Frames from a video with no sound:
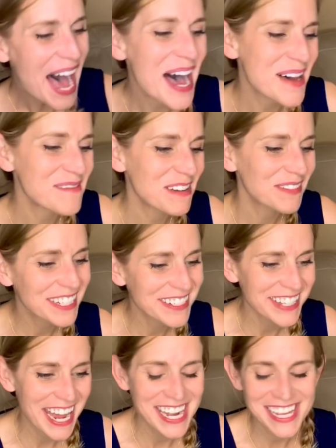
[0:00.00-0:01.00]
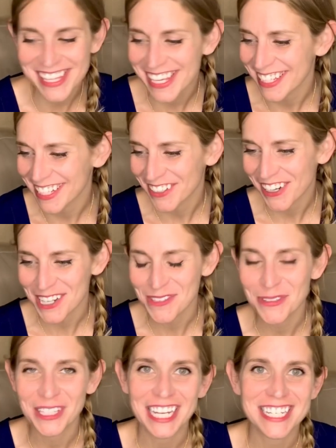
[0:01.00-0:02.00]
Um, if there's anything that you guys
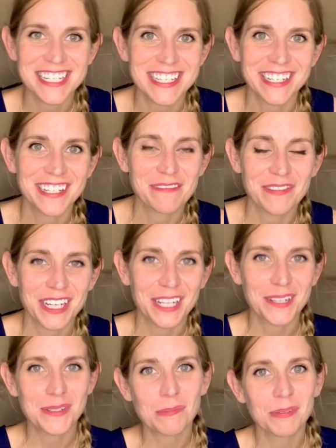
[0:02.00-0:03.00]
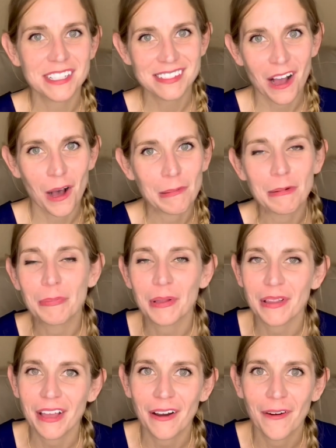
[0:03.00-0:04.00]
would like to see in videos, please comment
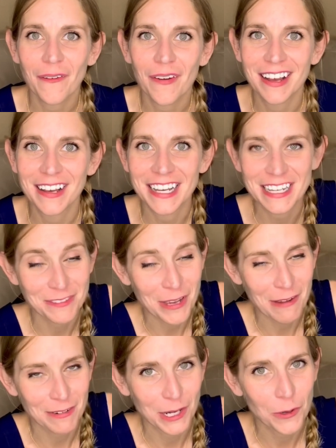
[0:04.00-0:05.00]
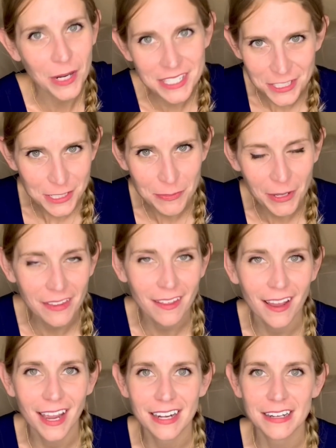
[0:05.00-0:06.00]
below. Uh, if you have any questions about
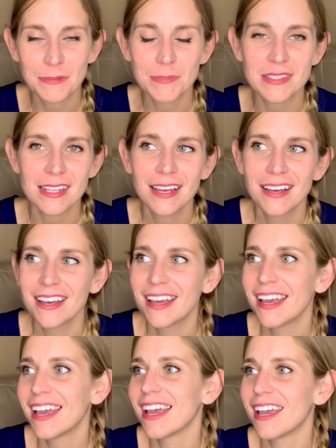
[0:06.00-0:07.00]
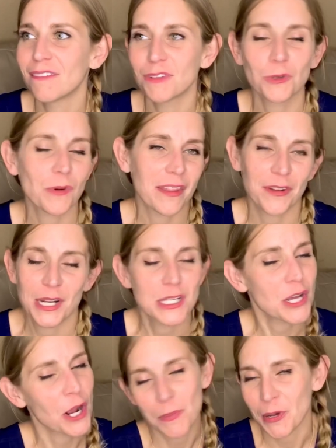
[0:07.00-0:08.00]
the items, if you'd rather I
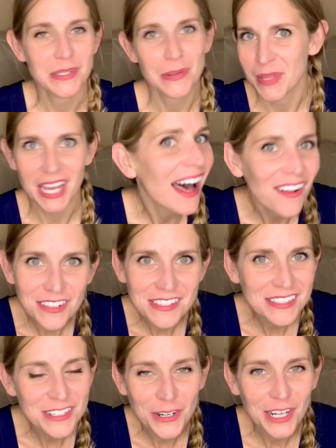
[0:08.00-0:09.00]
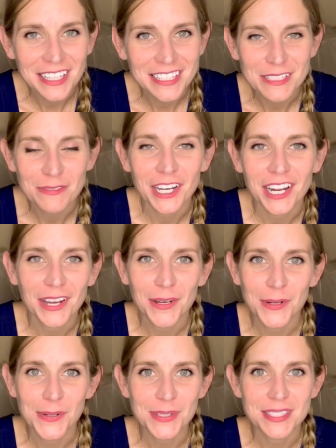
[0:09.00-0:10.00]
talk about something else during these
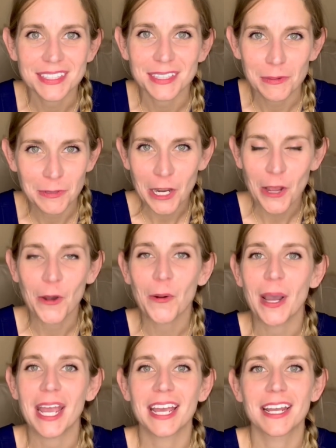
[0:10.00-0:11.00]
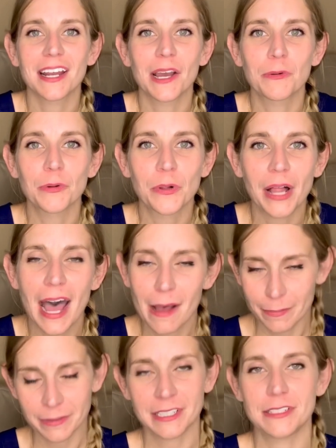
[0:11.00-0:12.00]
videos, let me know and I will
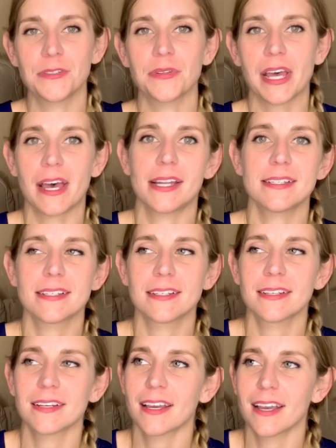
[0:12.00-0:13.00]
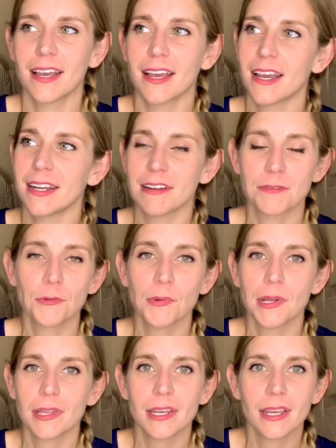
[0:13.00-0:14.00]
happily do that. I never
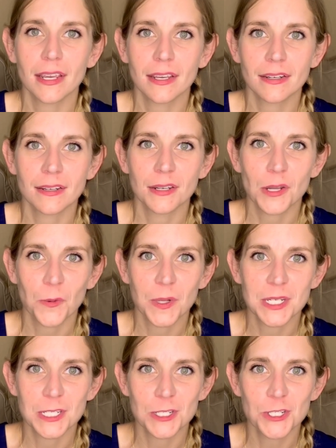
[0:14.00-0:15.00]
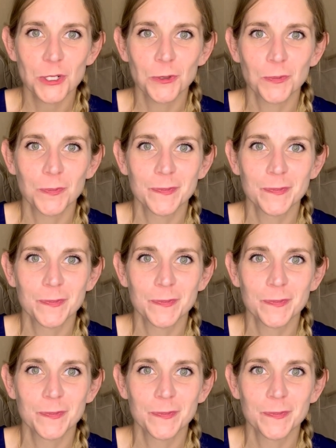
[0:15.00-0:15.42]
really know what to do.